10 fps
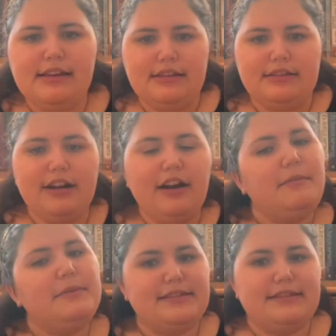there are
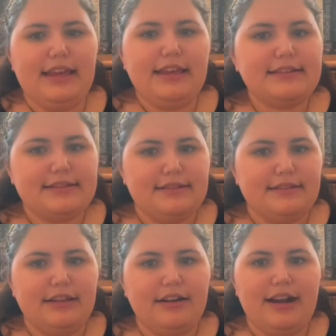mistakes
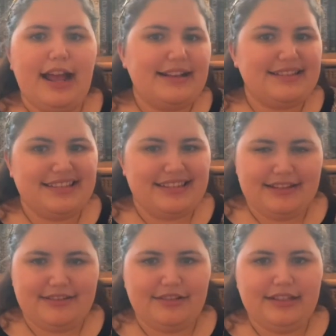that are
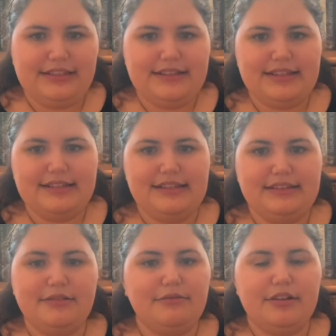accidental in the sense that
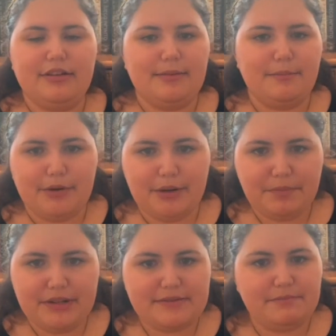they were not on
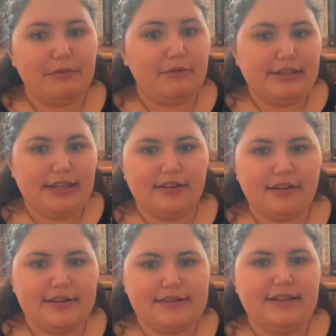purpose, but when they
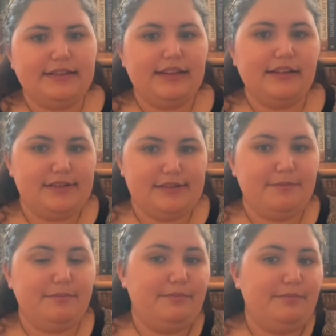caused it, they caused
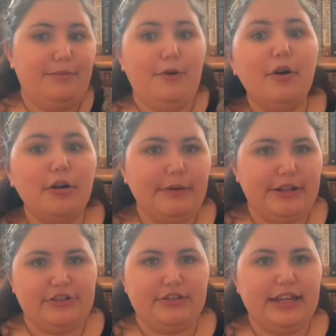a whole
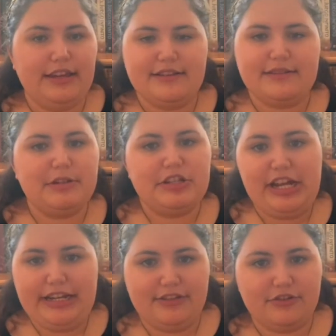bunch of chaos, which
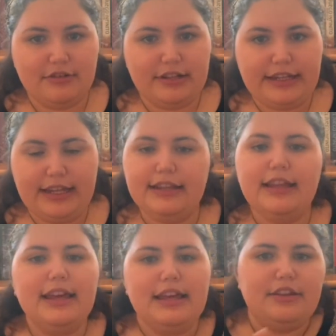I can totally get.
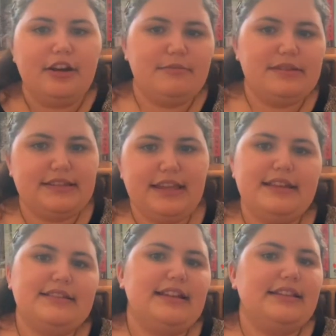There are
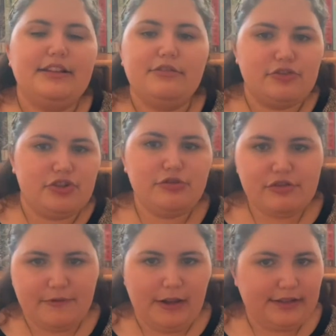mistakes that they don't
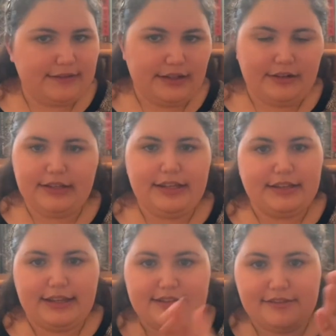choose voluntarily, in
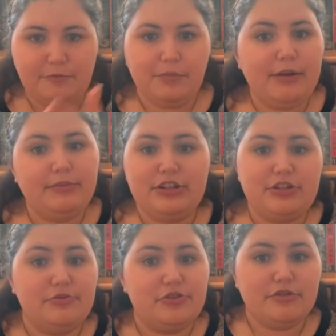the case of Prim, that
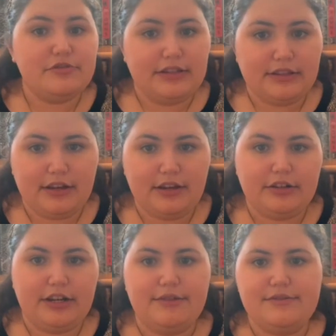she was chosen in The
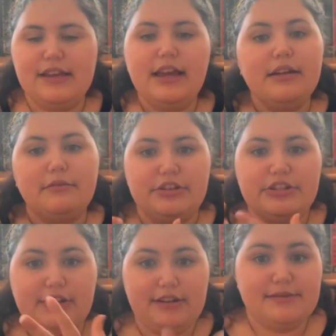Hunger Games,
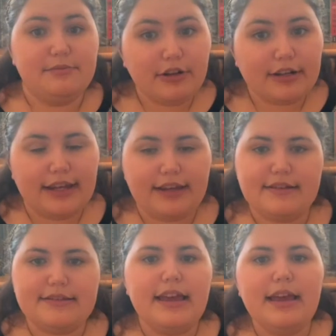which caused more
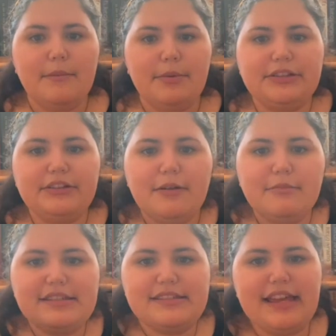chaos. But there are
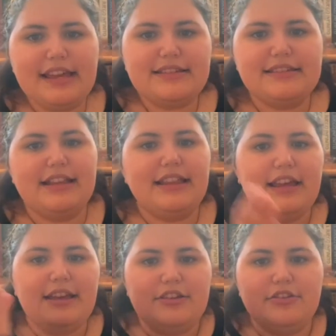mistakes that
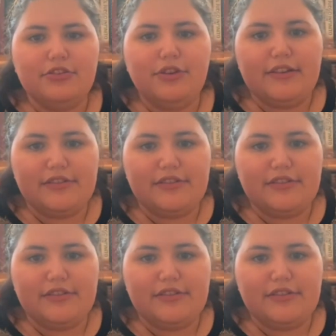you do out of